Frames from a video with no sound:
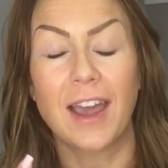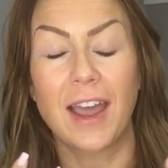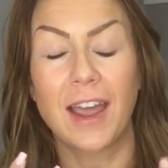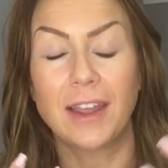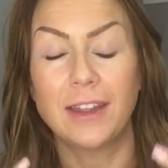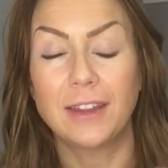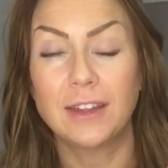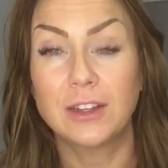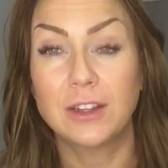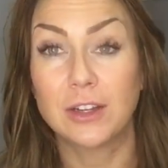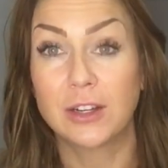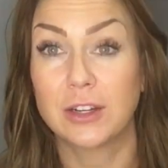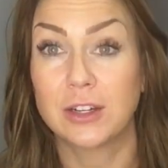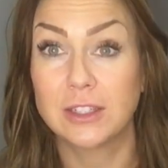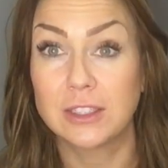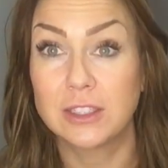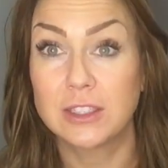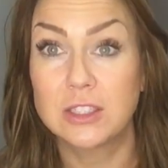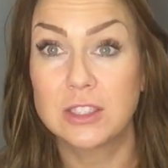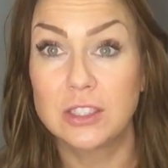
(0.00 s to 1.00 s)
I
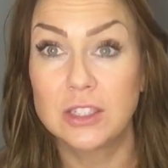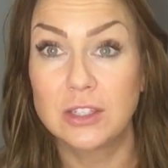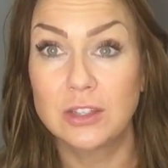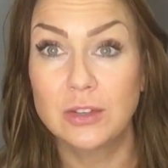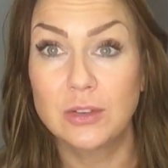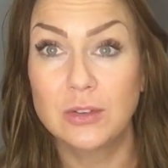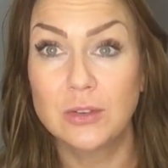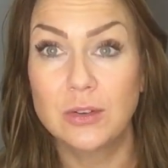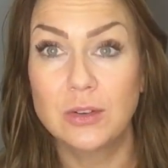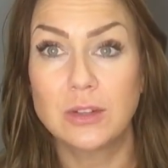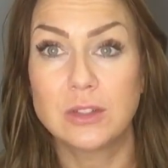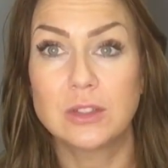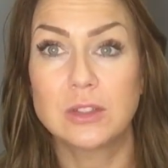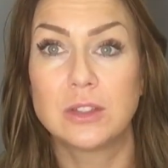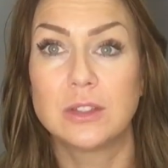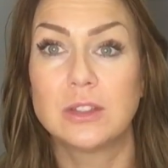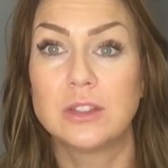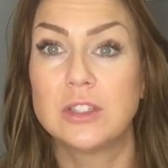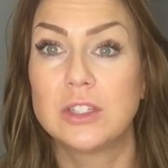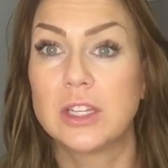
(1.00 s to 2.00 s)
encourage you
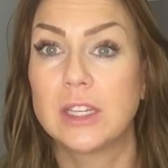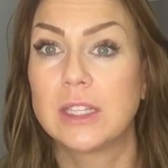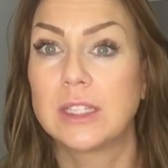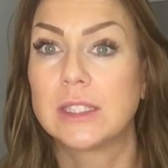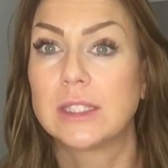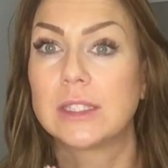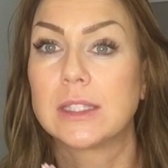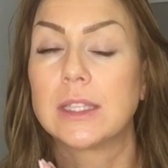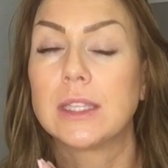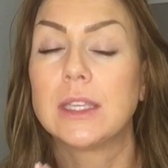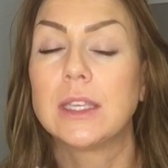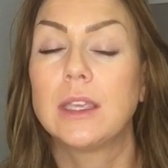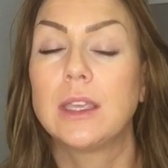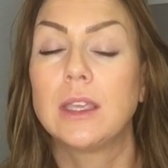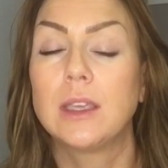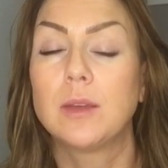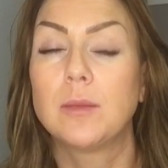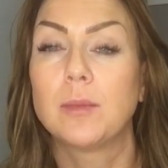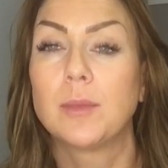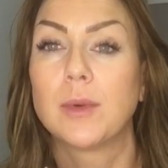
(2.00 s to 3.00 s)
to just
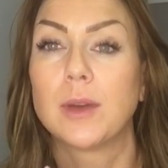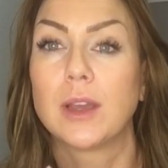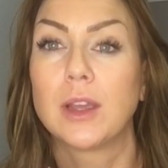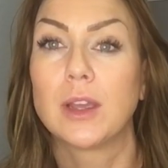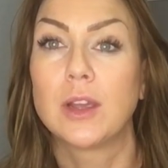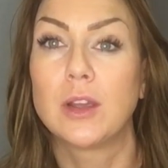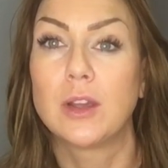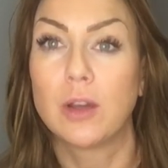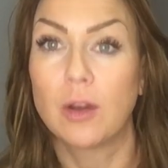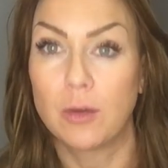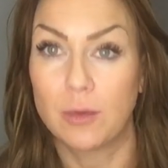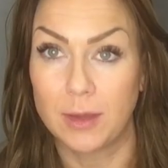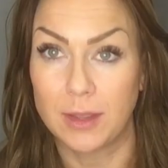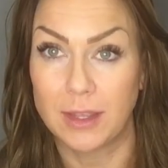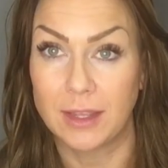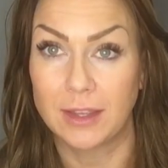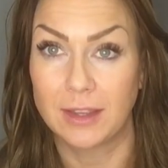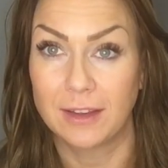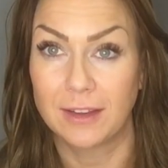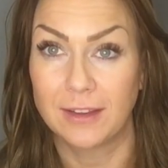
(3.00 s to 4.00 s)
keep
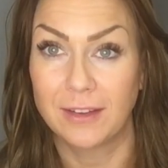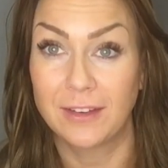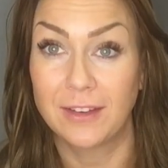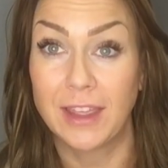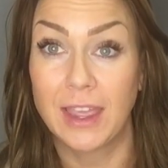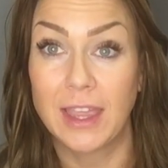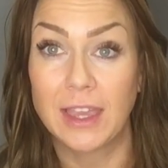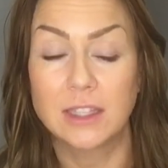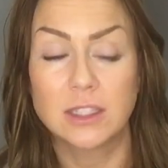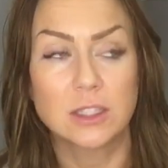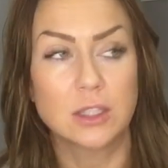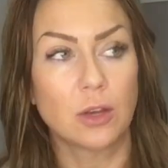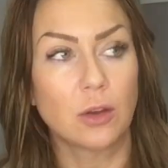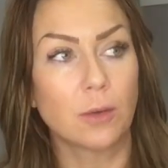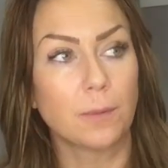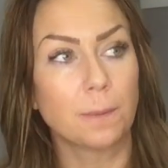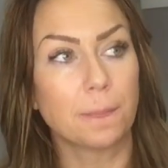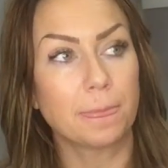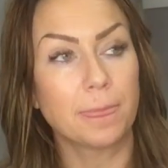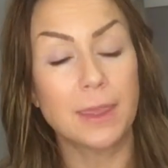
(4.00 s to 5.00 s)
going. Okay,
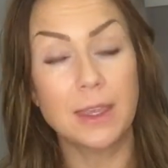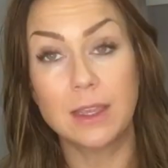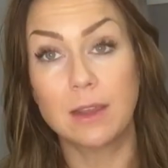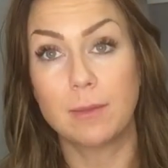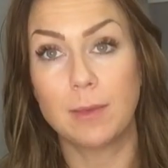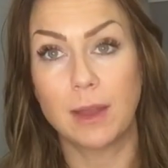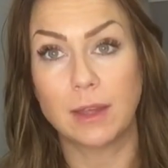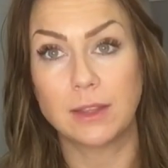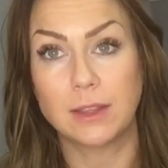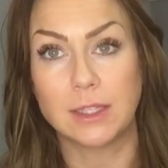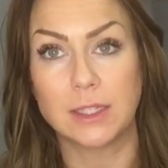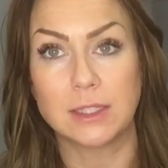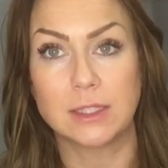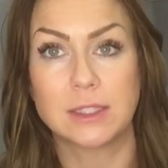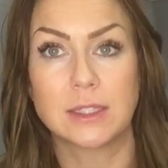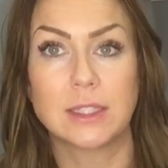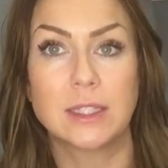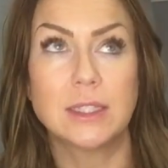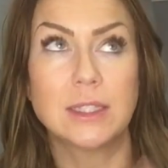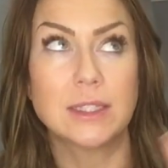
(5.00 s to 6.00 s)
so think about this.
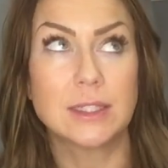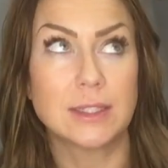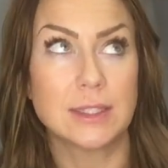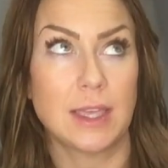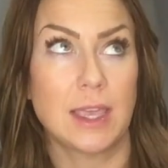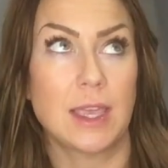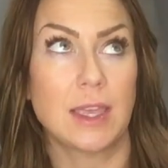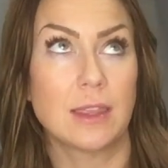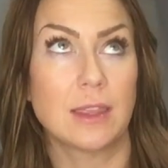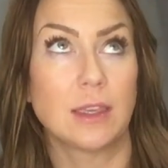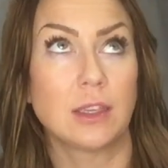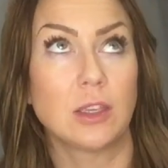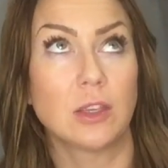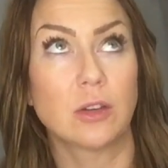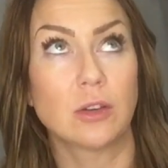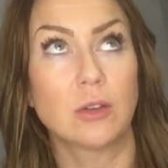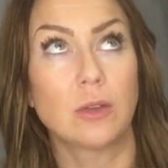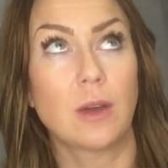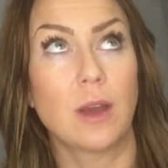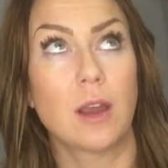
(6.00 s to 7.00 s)
Let's say that
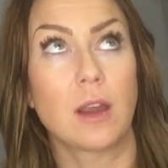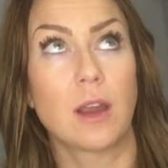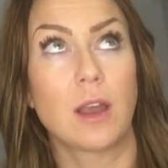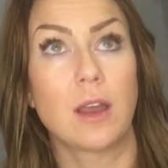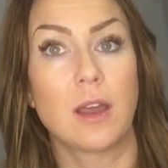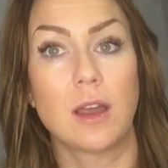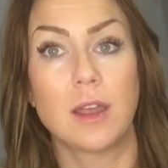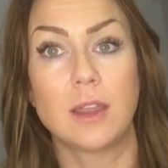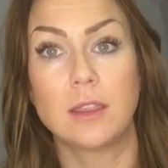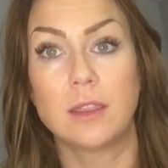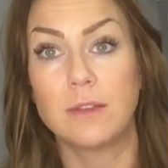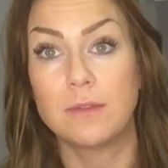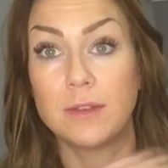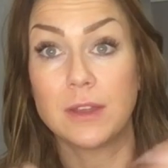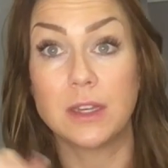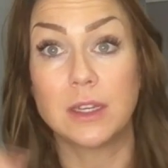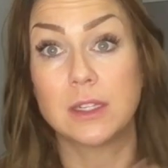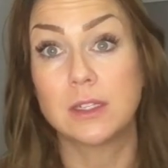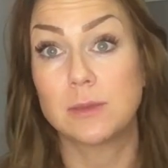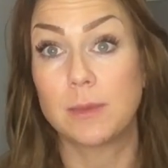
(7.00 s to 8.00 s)
you are on the
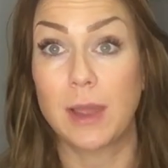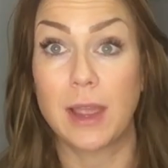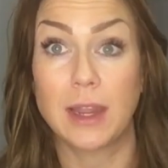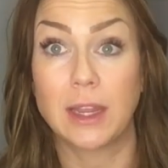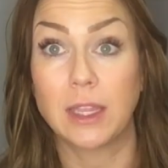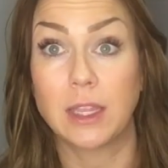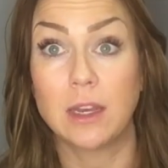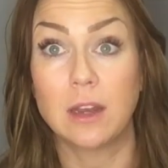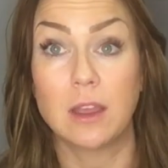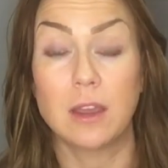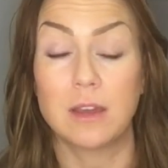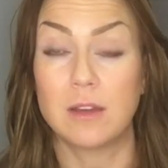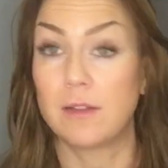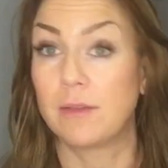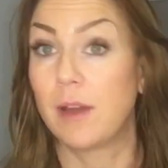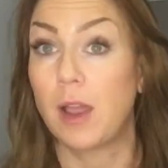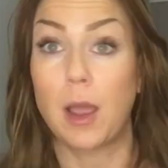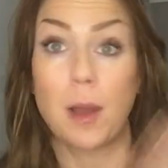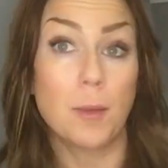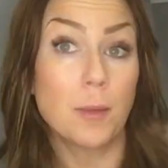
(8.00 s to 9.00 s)
fitness wagon of
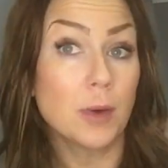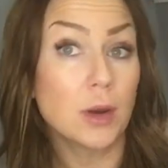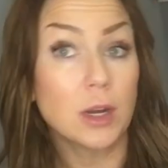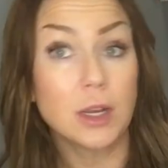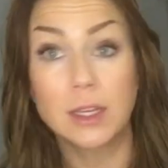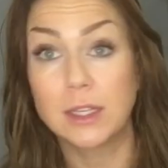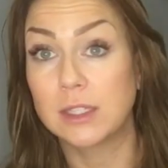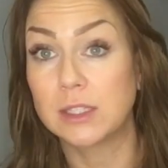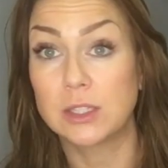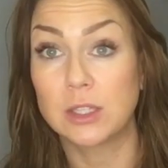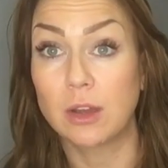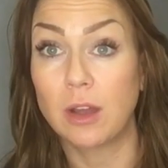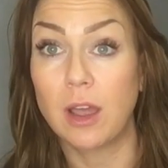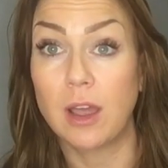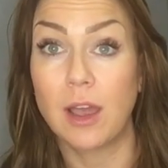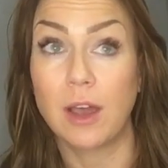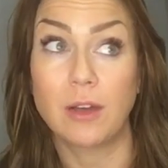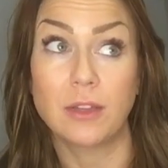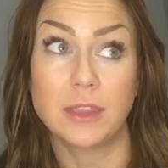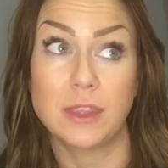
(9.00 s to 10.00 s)
I'm going to get so
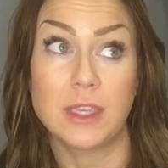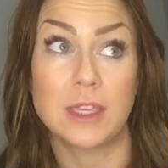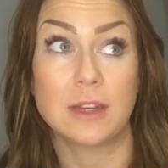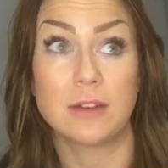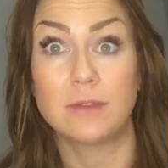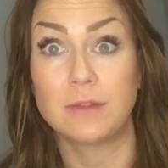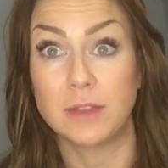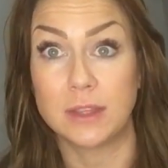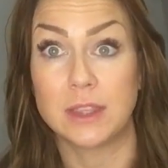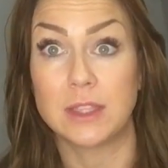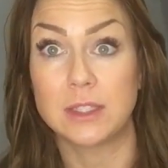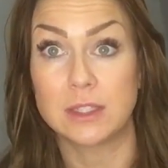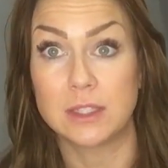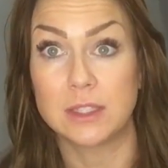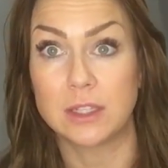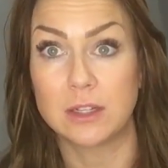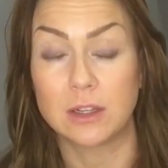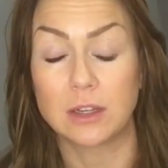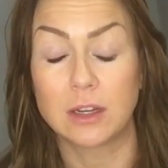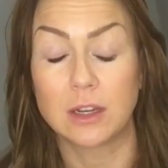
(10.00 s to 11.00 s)
healthy and fit
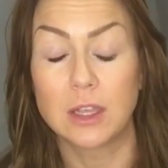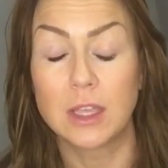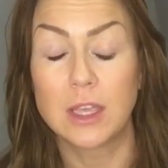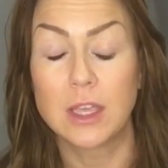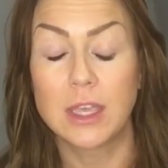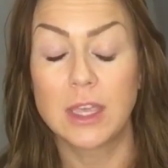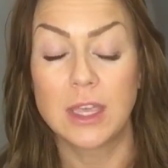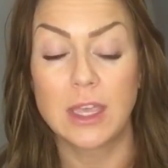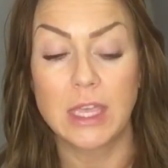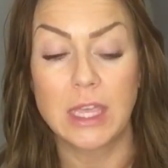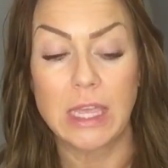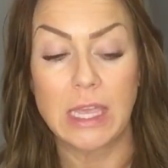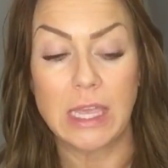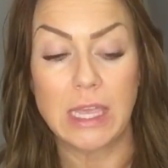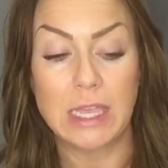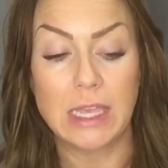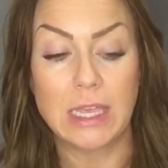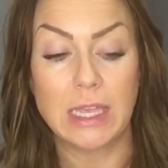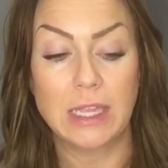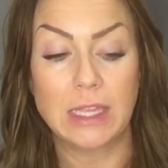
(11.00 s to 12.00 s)
this year.
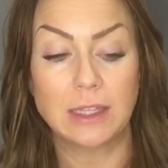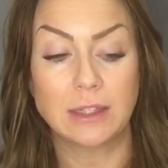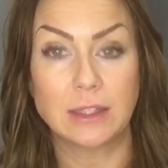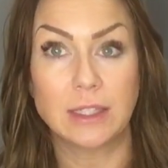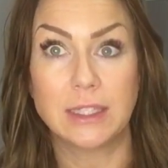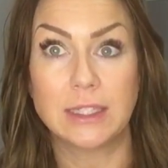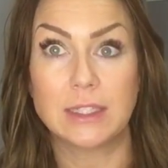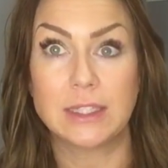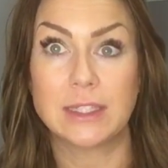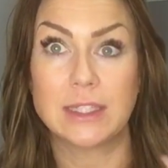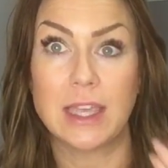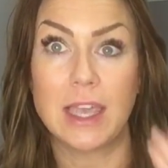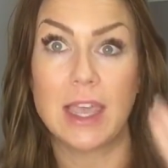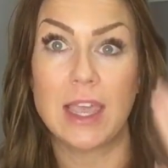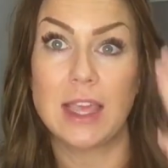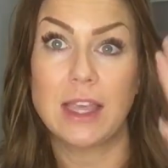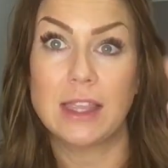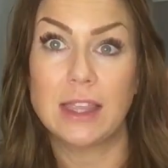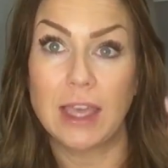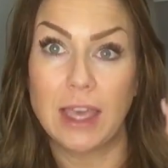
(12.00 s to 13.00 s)
And let's say